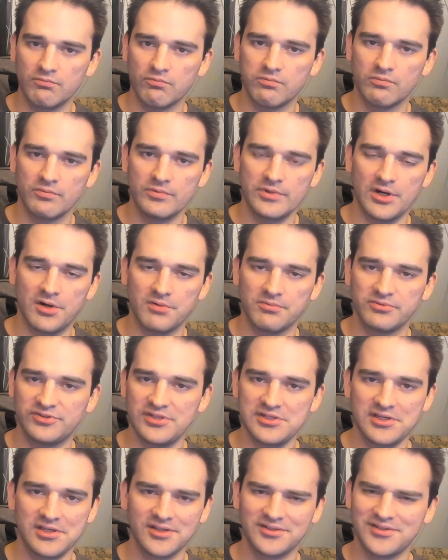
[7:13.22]
you know,
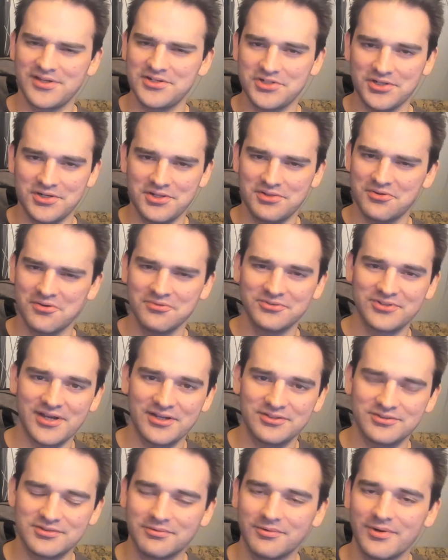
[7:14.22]
seeking attention in those
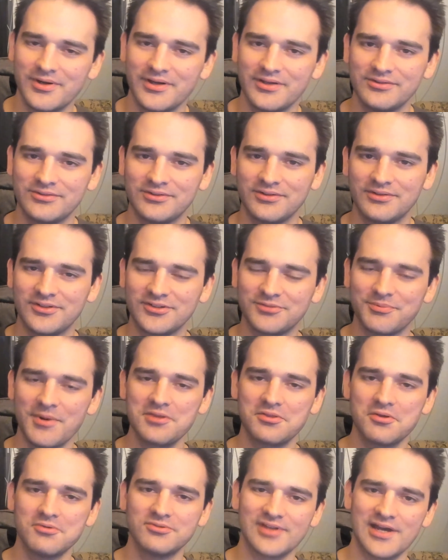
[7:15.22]
kinds of ways,
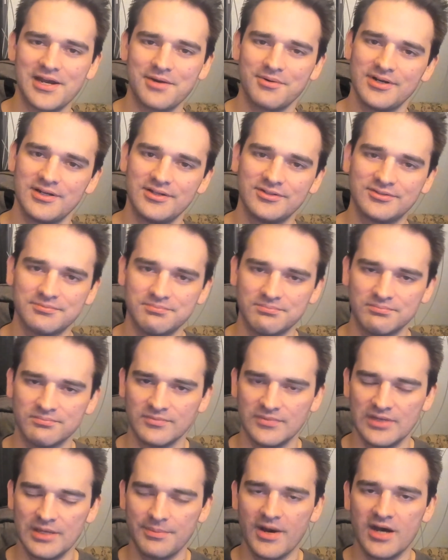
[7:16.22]
despite those ironies and
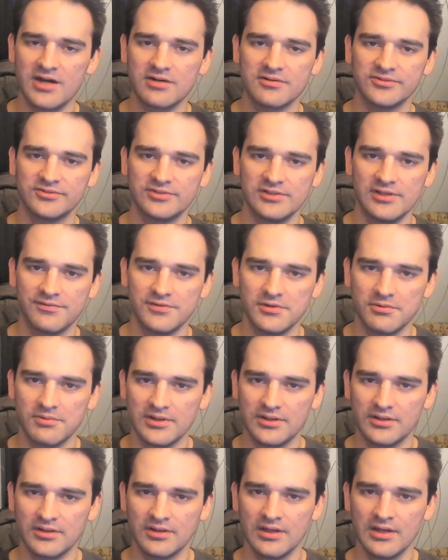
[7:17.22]
hypocrisy, if you
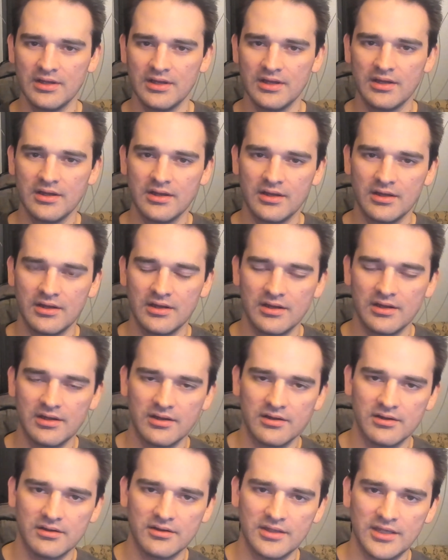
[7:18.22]
will,
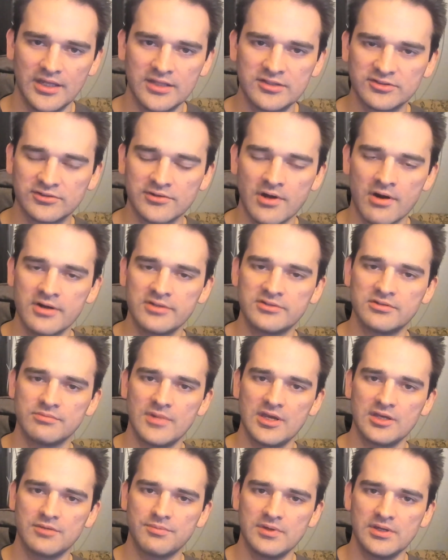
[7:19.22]
it started to
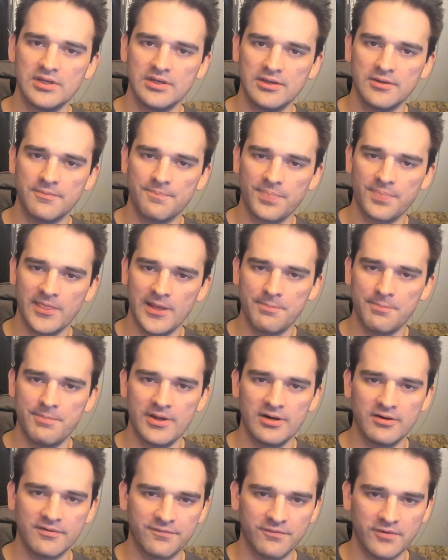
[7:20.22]
make me a
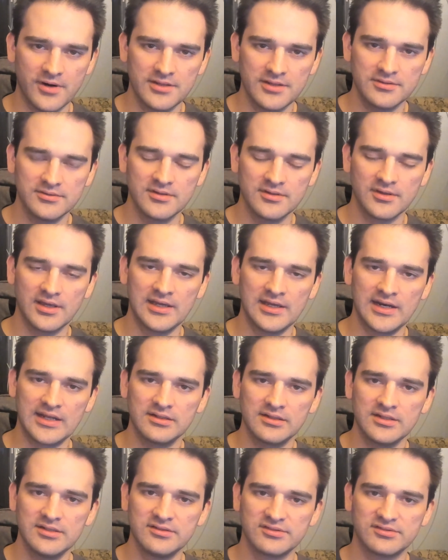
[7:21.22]
better friend and
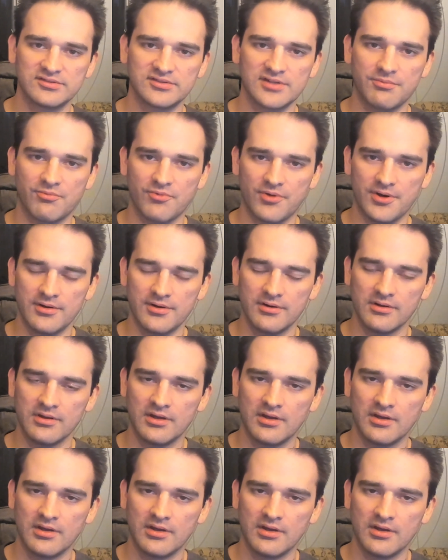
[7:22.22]
at least someone